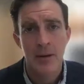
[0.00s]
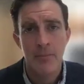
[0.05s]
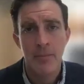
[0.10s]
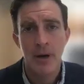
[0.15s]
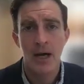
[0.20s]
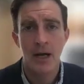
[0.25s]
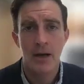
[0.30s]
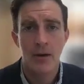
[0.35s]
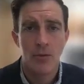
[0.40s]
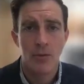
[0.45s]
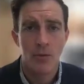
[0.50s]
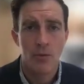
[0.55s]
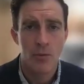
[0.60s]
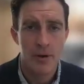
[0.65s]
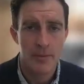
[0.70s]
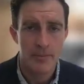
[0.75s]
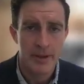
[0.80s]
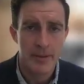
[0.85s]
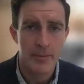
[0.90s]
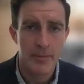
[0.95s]
But
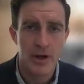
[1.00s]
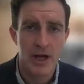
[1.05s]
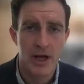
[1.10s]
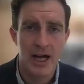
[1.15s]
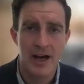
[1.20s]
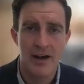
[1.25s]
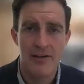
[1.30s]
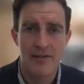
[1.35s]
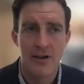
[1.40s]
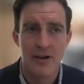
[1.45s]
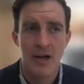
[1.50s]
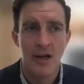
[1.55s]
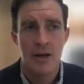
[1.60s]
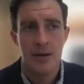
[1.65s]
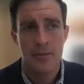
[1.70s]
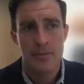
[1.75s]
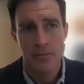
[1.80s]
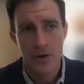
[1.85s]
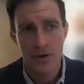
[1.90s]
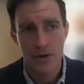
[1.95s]
when people have
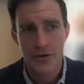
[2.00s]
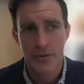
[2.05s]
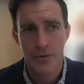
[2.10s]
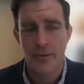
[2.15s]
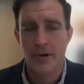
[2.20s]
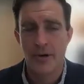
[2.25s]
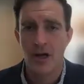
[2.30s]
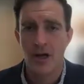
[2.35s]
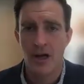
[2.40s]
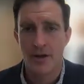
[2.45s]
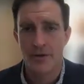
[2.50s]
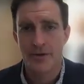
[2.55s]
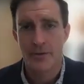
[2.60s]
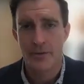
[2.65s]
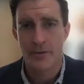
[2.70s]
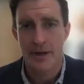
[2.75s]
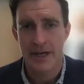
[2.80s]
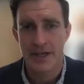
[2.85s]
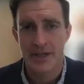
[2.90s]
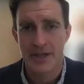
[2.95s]
multiple
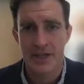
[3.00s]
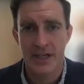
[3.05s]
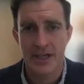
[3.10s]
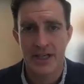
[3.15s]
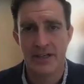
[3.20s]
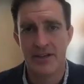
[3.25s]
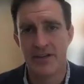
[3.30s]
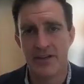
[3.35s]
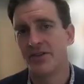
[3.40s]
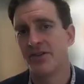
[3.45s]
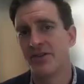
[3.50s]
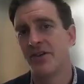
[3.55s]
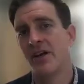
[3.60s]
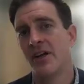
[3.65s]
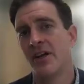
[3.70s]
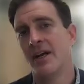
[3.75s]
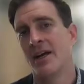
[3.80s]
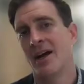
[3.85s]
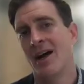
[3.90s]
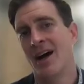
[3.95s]
alterations,
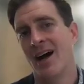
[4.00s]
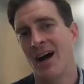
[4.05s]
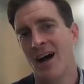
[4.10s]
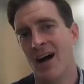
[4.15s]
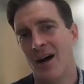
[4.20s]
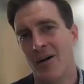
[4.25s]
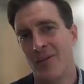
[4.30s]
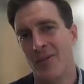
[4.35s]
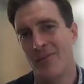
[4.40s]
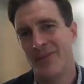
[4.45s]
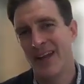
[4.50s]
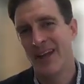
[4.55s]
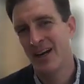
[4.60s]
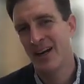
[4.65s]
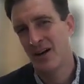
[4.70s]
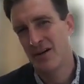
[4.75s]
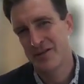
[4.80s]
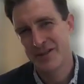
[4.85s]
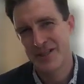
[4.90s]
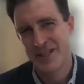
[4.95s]
then
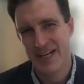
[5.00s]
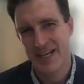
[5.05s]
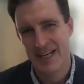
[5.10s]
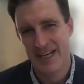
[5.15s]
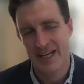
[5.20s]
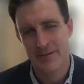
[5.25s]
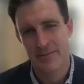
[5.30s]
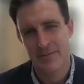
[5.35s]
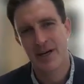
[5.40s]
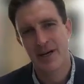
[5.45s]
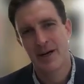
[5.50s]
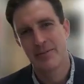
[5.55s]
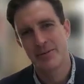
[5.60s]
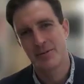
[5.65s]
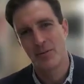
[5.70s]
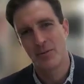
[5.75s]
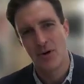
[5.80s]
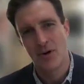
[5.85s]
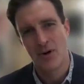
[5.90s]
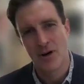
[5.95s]
all of a sudden it
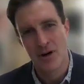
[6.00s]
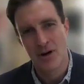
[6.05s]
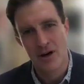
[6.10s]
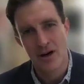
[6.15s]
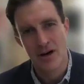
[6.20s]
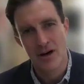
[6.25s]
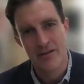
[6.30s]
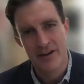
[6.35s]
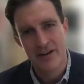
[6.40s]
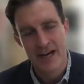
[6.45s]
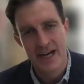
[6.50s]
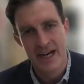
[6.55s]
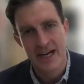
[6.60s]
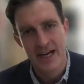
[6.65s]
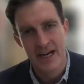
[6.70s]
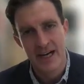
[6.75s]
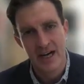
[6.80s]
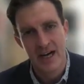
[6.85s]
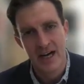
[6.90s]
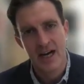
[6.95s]
becomes more of
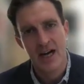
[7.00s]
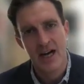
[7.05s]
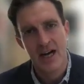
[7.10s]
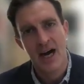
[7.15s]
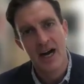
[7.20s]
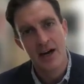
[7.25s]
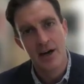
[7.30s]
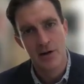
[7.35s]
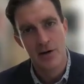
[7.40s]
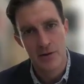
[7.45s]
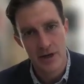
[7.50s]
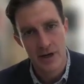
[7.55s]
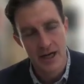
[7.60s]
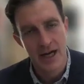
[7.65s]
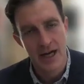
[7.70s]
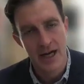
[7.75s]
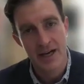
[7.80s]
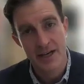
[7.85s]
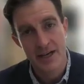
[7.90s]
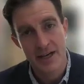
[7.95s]
a higher,
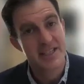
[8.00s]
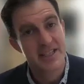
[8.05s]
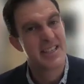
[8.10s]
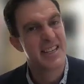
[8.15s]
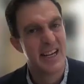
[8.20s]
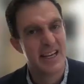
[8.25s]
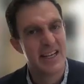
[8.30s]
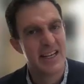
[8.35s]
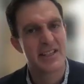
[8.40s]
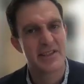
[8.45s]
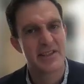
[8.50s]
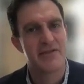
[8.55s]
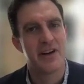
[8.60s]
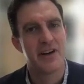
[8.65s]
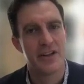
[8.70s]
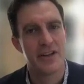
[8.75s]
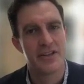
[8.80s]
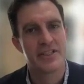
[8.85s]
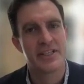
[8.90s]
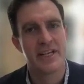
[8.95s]
it doesn't
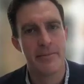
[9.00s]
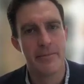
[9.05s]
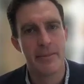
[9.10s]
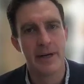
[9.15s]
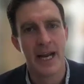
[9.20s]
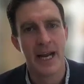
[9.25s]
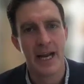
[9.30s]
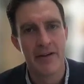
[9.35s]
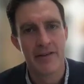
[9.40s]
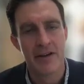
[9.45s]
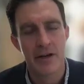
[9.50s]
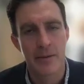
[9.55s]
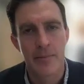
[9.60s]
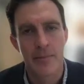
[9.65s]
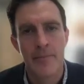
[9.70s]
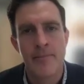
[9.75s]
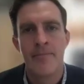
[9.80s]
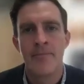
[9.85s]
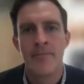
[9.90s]
follow the same behavior.